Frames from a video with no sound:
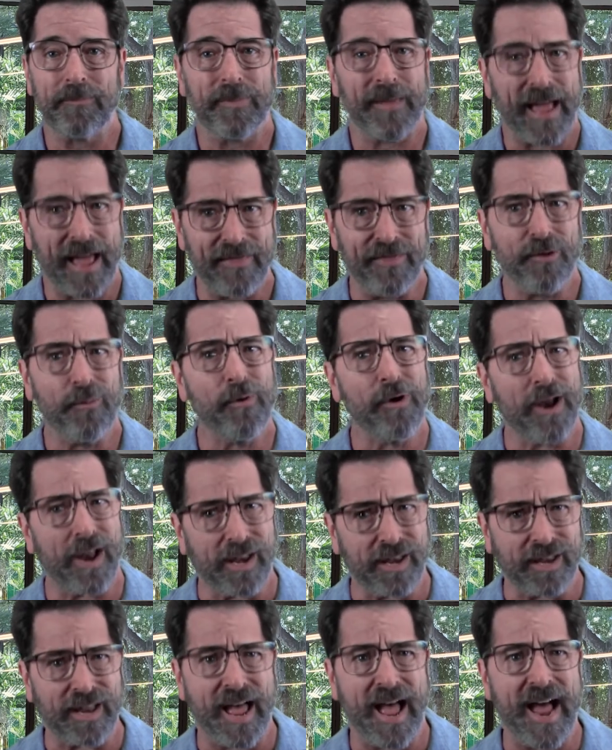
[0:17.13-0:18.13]
And there were a
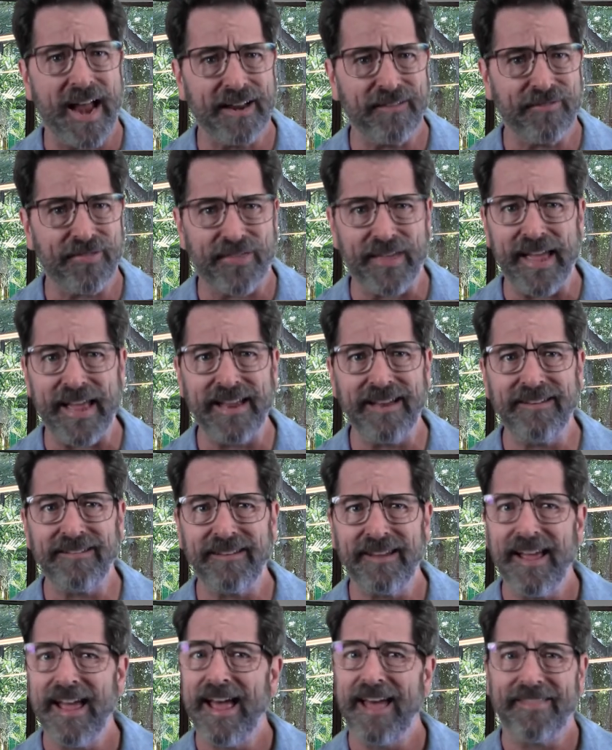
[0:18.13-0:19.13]
lot of things
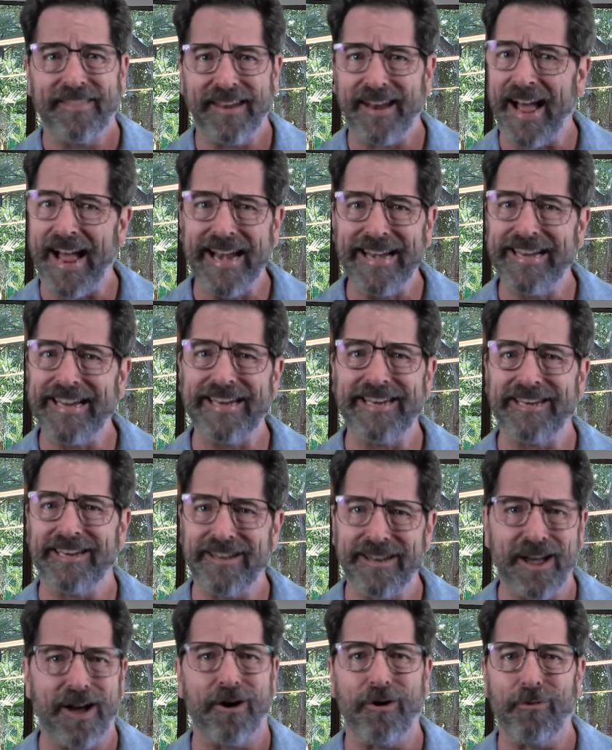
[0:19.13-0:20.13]
that I didn't
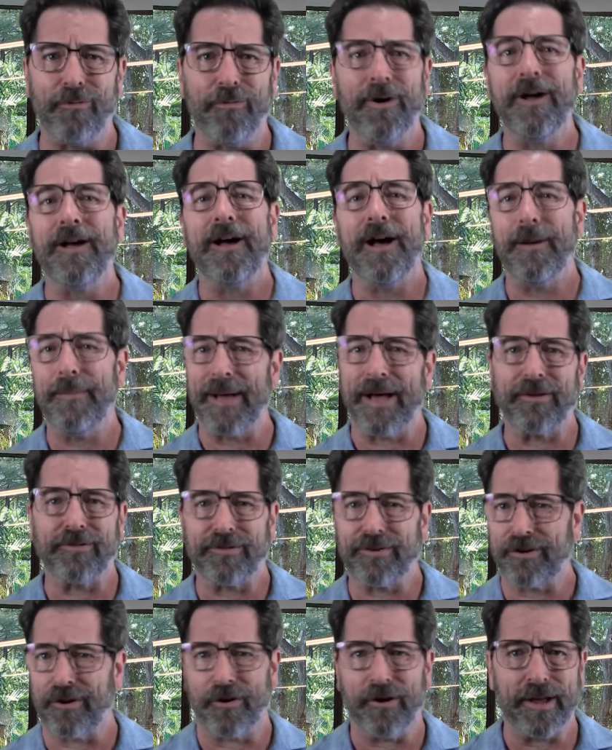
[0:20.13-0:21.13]
know about
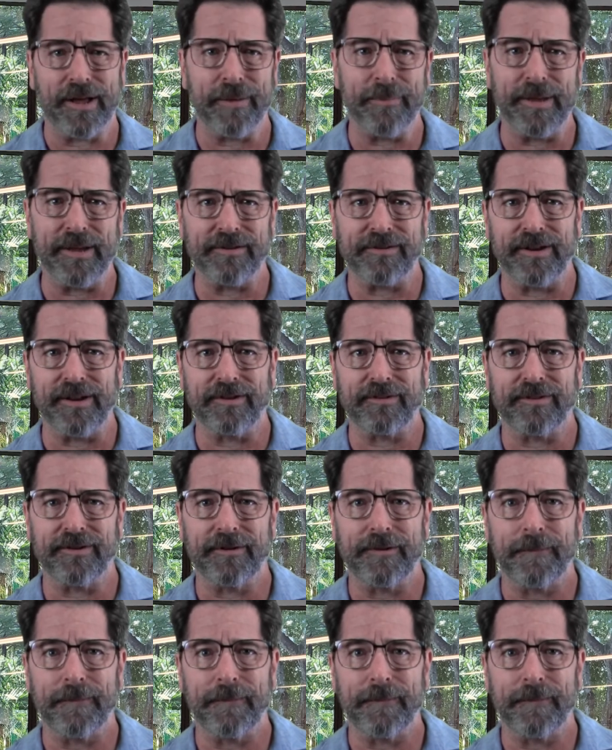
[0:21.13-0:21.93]
starting a business.